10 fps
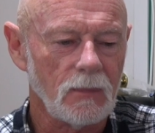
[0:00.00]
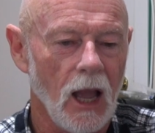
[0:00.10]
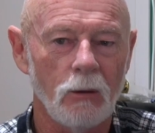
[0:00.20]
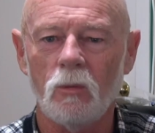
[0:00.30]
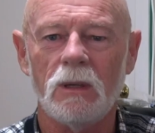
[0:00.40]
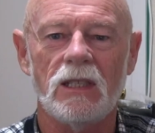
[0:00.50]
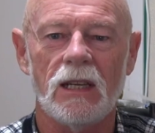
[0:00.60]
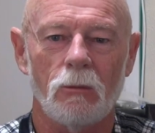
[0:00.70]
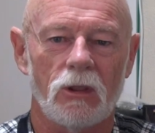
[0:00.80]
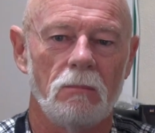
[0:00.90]
will be
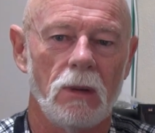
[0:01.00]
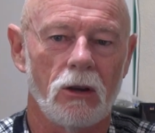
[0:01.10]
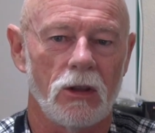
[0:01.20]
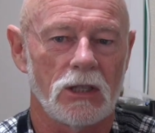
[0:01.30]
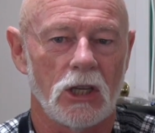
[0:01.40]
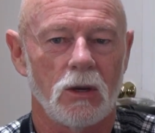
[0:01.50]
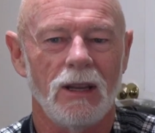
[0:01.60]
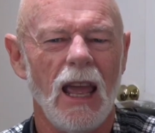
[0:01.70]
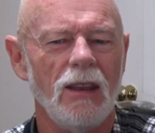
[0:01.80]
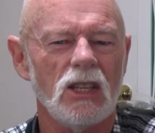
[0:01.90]
dealing with the mayor in this issue,
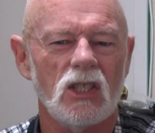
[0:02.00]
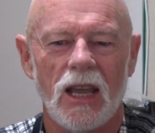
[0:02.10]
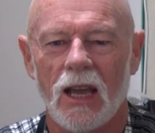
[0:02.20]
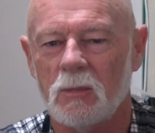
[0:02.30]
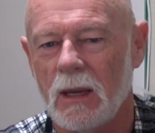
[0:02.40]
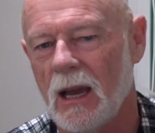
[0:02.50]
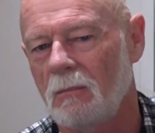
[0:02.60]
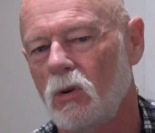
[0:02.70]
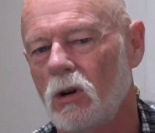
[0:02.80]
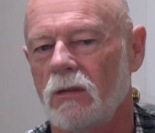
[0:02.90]
and this tower has become
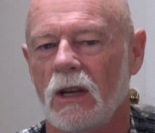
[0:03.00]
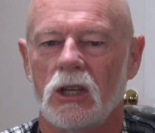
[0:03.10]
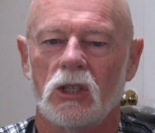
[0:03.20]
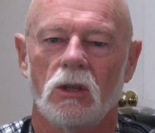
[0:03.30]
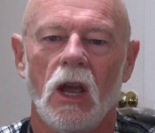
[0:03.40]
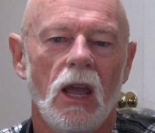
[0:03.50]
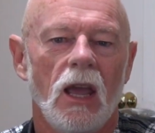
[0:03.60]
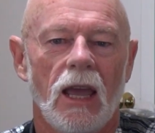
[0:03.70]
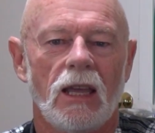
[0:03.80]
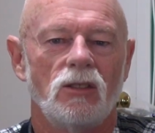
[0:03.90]
more of an issue.
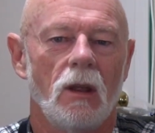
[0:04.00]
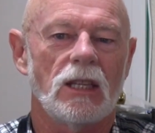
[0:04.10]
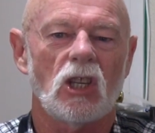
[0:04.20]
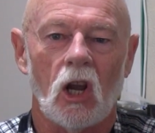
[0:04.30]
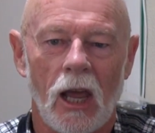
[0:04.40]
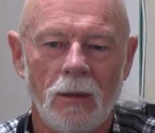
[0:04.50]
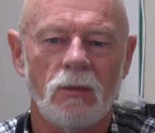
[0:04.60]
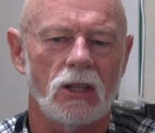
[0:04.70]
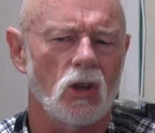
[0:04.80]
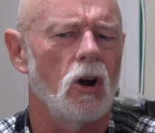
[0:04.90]
It's claimed
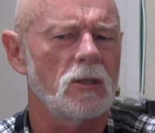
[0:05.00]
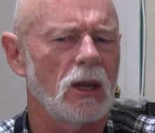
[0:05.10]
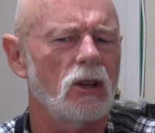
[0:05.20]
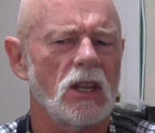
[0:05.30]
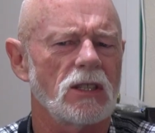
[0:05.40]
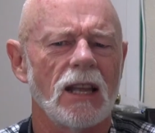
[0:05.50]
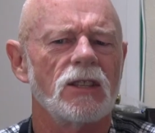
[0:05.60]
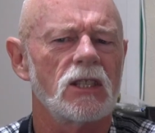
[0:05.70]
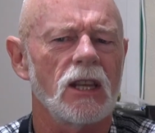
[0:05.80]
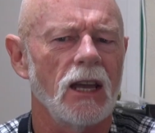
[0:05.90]
that it's because it's
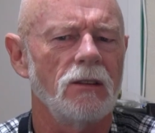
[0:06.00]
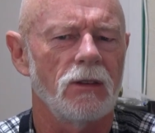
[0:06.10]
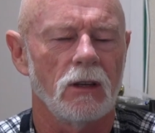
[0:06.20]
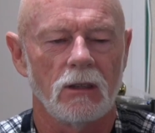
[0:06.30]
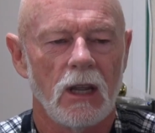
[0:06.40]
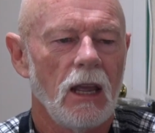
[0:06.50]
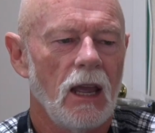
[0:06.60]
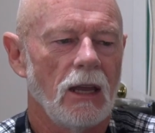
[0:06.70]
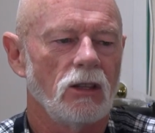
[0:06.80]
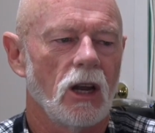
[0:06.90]
unsafe and
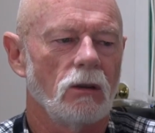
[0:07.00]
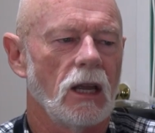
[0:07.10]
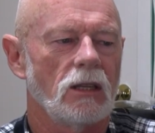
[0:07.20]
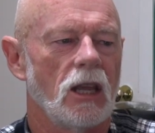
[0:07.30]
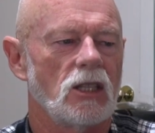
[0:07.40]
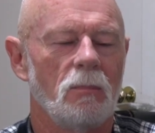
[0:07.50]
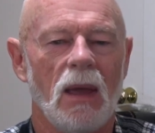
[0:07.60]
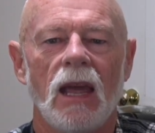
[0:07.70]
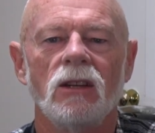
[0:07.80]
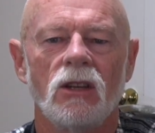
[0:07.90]
it's
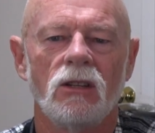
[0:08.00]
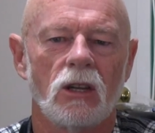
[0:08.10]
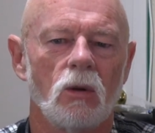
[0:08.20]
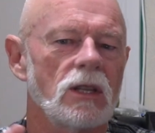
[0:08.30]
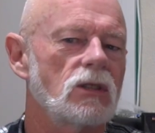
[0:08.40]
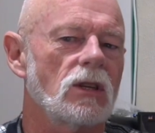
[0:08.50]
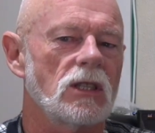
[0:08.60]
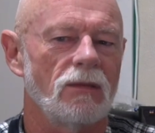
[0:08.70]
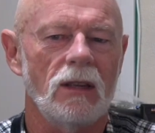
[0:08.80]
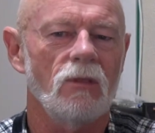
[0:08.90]
abandoned and all this sort of
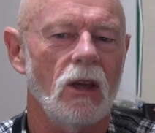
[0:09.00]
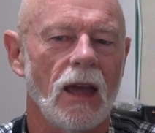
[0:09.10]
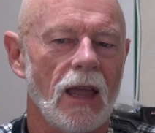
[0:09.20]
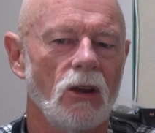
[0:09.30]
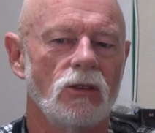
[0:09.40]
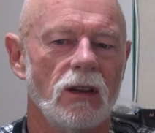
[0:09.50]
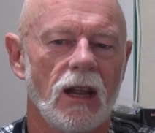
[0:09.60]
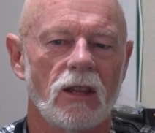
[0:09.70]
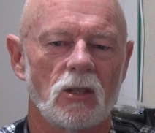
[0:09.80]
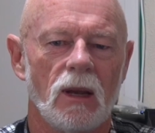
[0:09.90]
stuff, even though they owned it.
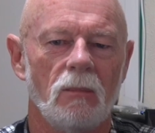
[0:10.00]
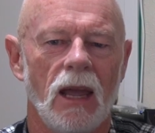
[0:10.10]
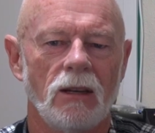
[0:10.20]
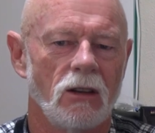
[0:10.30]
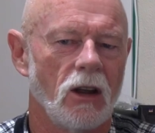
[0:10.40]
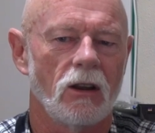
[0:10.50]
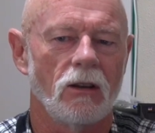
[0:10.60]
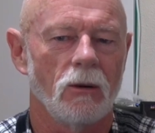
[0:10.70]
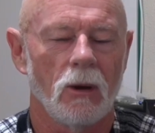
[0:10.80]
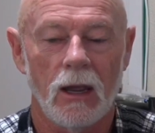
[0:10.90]
Now that it's been abandoned, I don't
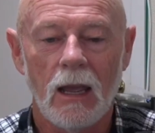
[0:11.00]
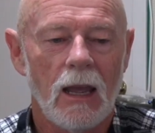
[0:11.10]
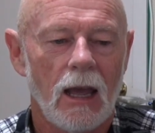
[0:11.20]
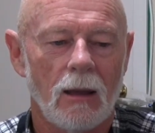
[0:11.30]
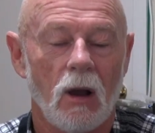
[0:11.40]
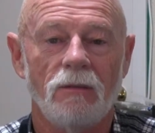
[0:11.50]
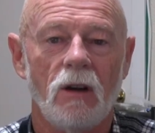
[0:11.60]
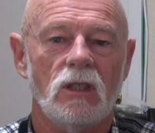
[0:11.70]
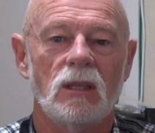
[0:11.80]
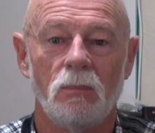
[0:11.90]
know why. I've
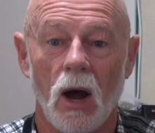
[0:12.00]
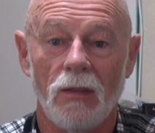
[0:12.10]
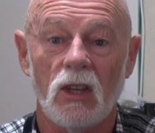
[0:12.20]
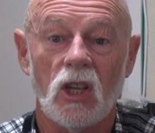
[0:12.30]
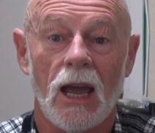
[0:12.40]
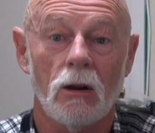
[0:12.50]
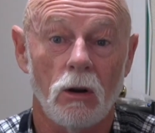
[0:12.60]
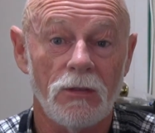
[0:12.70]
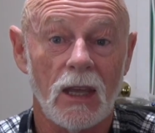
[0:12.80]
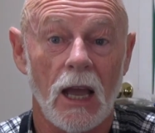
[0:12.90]
offered to buy the tower
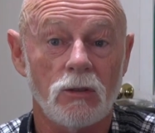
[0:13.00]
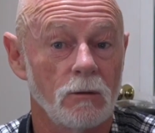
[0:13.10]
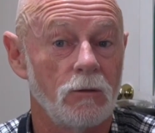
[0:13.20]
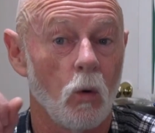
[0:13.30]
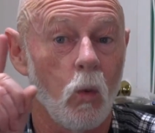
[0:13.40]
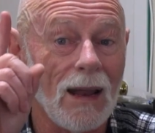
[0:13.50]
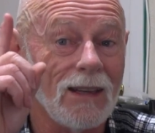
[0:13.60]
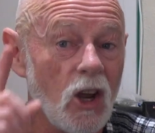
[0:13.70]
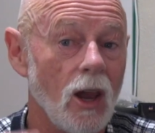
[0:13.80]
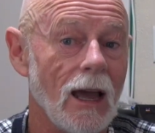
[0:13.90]
off the council for
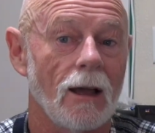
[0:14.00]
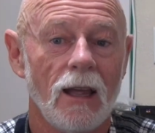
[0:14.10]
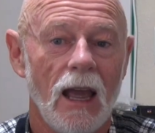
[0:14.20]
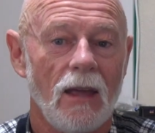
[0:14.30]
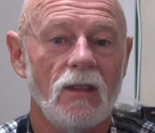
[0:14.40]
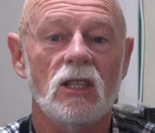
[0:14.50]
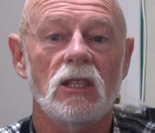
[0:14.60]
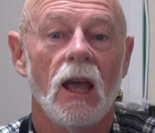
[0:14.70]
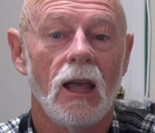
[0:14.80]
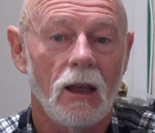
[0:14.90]
$1 and
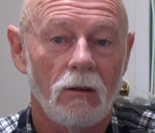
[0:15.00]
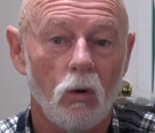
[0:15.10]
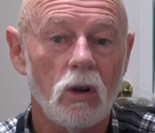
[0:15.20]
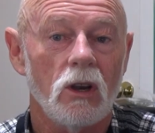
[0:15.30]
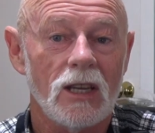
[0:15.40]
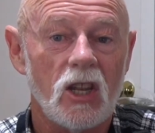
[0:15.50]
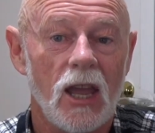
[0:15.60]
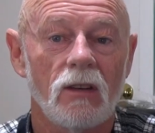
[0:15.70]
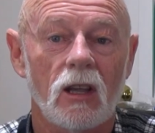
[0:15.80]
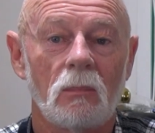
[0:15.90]
then organised to
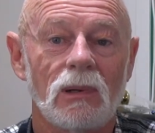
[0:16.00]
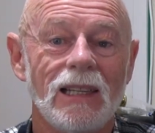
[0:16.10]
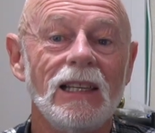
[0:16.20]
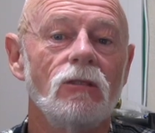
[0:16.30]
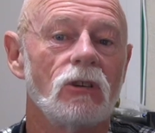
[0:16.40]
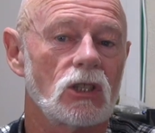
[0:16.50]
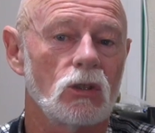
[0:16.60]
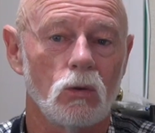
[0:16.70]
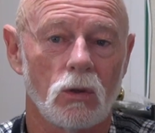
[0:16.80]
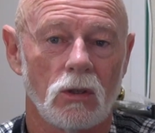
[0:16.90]
have it completely
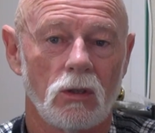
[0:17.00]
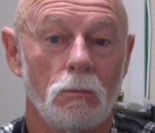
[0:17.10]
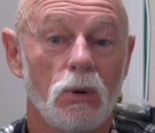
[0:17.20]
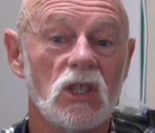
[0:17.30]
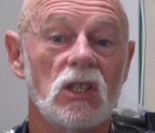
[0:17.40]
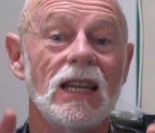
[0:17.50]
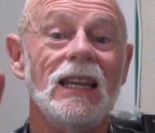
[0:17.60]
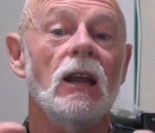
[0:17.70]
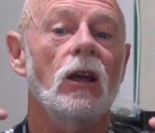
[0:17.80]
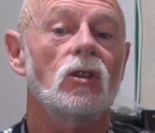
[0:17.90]
restored to
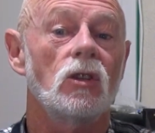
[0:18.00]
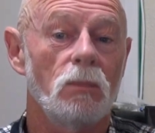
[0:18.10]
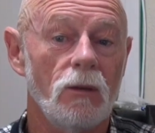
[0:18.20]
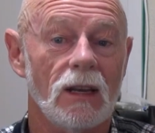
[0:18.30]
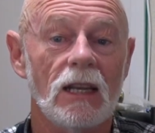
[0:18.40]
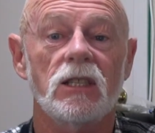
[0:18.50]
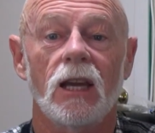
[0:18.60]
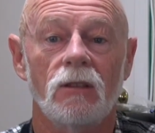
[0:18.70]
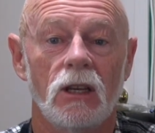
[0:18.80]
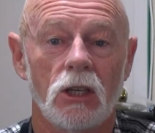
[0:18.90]
pristine, perfectly
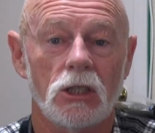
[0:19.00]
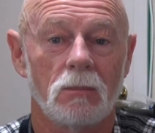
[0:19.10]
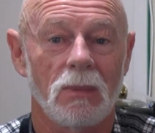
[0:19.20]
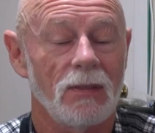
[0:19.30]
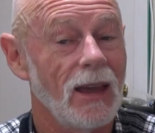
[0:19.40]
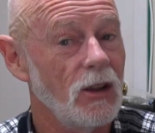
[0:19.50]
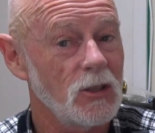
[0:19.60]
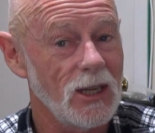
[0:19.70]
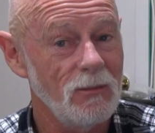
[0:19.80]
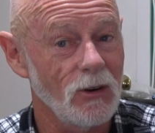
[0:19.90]
safe condition, but they don't
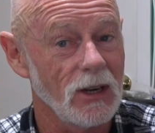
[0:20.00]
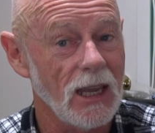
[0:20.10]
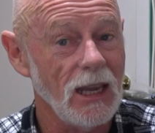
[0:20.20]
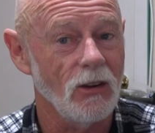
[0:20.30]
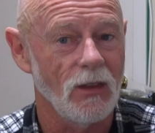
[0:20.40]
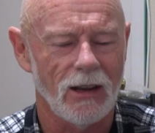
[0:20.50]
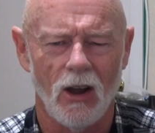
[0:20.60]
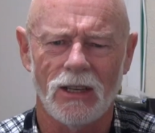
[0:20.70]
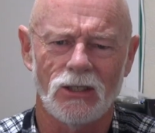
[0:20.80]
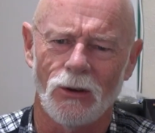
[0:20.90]
seem very keen on that.
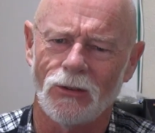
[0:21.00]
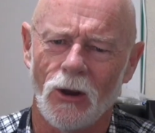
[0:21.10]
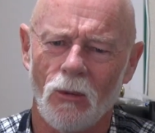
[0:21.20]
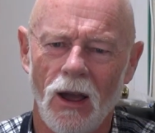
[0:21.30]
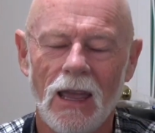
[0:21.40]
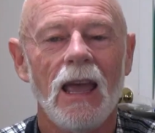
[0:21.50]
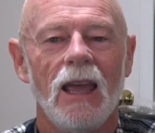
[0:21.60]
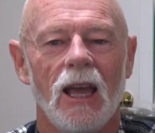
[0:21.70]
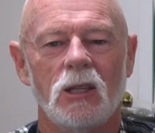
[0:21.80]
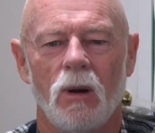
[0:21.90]
I don't know why.
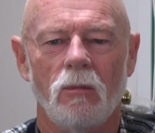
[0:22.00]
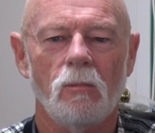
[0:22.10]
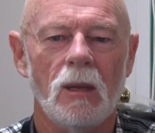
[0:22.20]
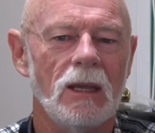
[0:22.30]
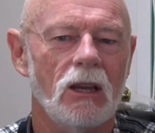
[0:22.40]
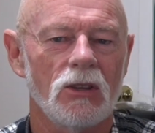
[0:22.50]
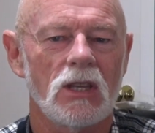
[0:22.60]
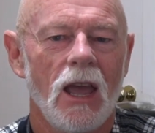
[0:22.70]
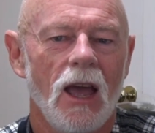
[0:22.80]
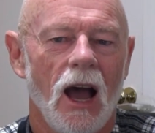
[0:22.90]
It's probably because
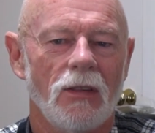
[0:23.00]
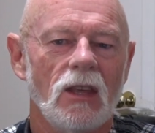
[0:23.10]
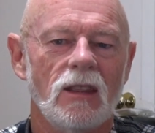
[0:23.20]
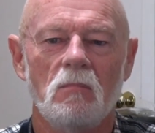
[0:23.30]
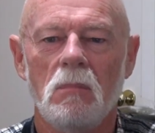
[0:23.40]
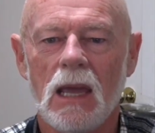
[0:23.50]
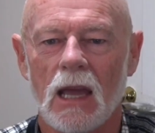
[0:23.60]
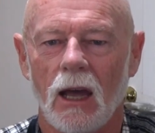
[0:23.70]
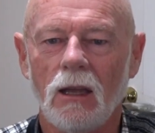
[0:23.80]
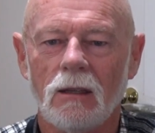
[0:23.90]
I think the
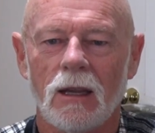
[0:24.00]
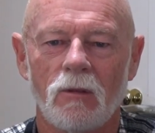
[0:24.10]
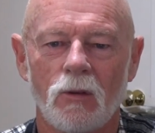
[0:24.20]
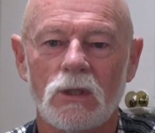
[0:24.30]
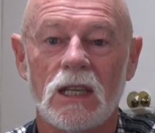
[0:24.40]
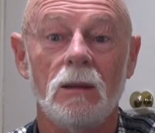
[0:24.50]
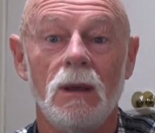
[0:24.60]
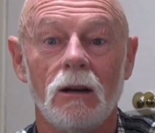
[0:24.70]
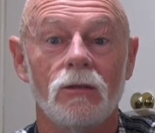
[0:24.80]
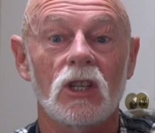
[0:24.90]
mayor, and we've all seen the
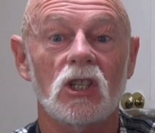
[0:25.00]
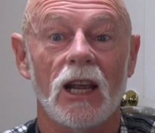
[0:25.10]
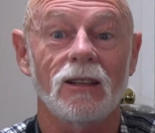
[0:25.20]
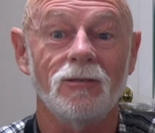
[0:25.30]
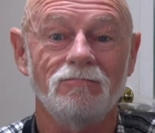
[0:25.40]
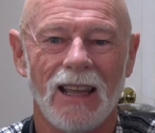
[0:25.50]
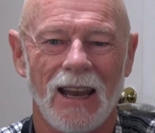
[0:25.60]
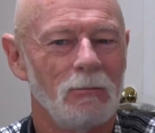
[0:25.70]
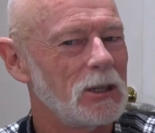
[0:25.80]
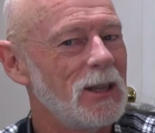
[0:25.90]
mayor on this channel, and
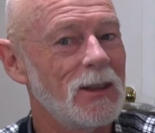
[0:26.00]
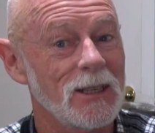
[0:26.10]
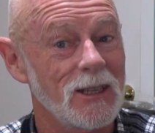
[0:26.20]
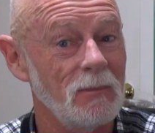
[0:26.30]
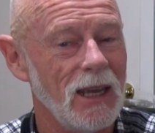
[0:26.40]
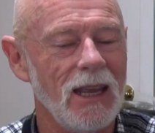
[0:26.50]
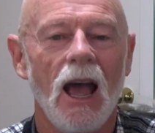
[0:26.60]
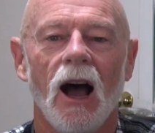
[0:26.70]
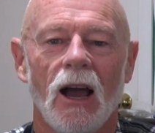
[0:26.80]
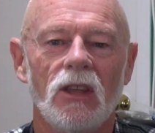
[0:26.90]
what she thinks of me,
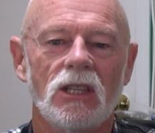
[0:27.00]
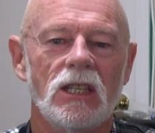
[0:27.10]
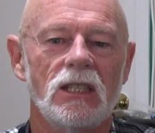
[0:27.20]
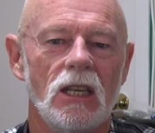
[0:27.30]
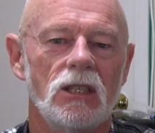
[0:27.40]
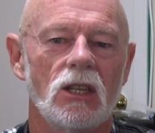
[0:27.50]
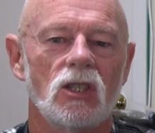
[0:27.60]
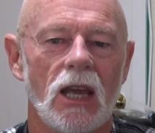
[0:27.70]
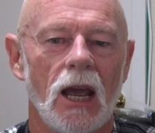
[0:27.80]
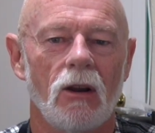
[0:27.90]
I think she sees this
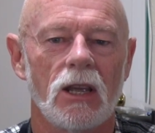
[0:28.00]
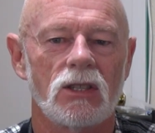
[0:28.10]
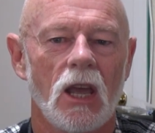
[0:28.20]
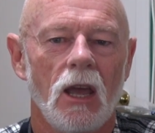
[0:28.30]
tower as